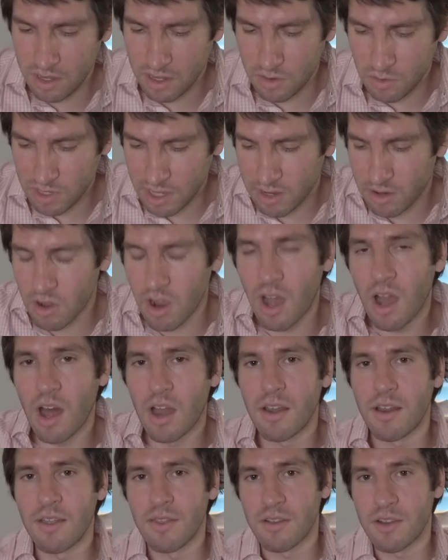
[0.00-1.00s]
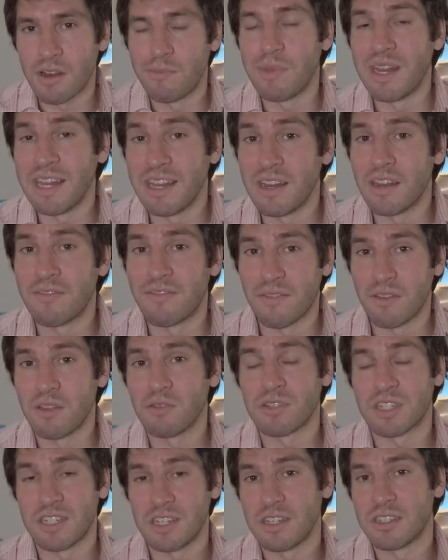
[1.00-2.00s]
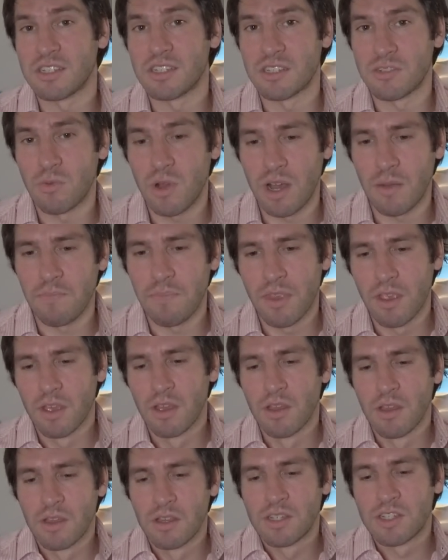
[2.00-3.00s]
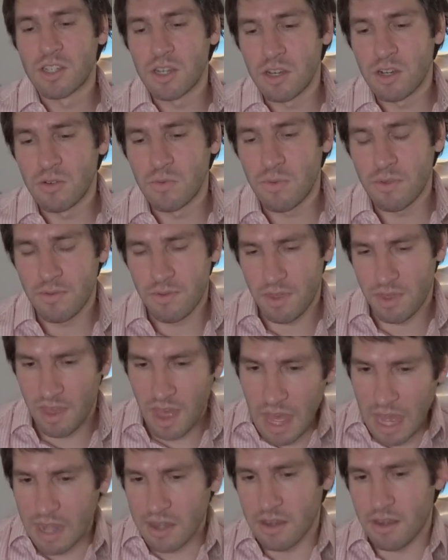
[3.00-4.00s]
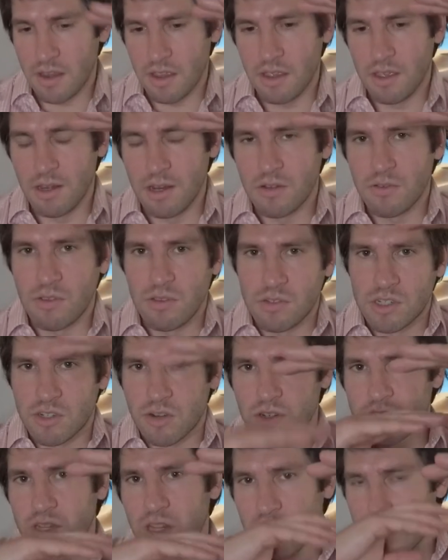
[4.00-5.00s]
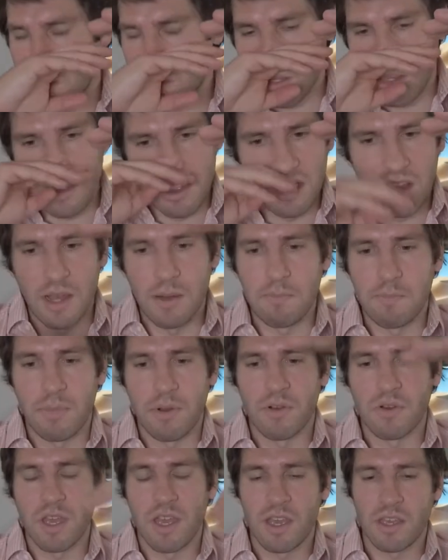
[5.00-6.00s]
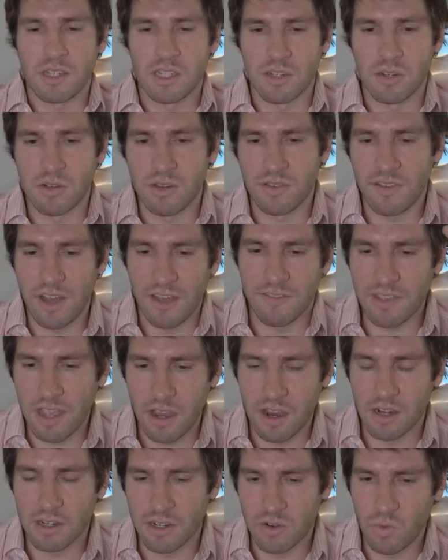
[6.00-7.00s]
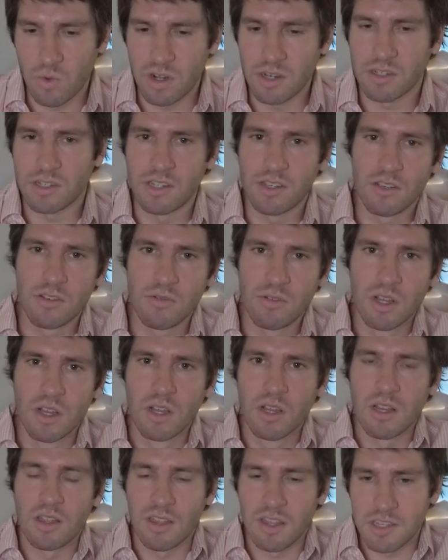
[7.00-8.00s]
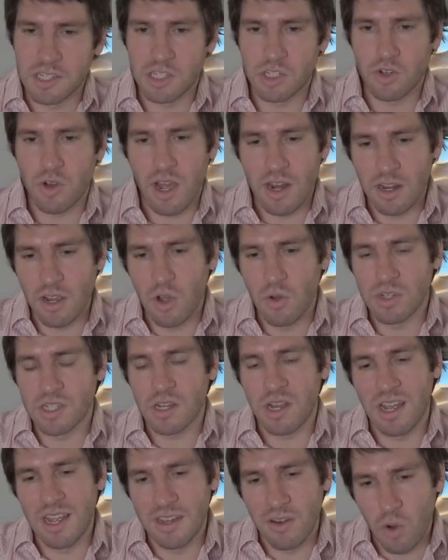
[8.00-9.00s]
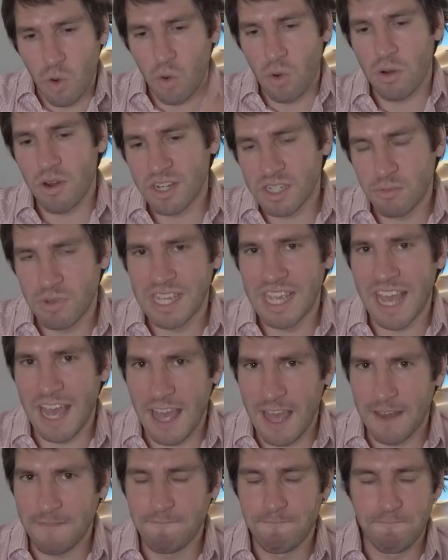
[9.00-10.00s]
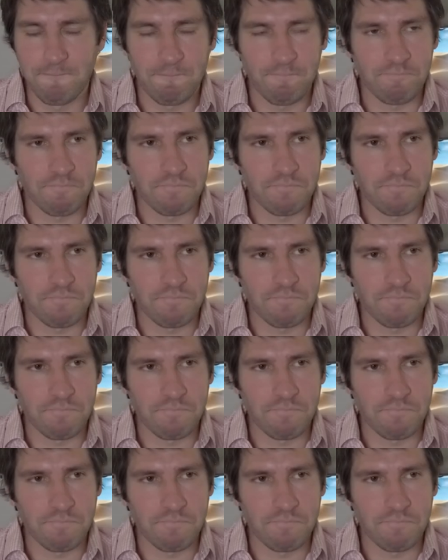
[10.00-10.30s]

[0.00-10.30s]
you know later on they're going to be needed for those scenes as well. So then, you know, you start to lump, okay, so if I have character one and two, let's try to go as in order as we can.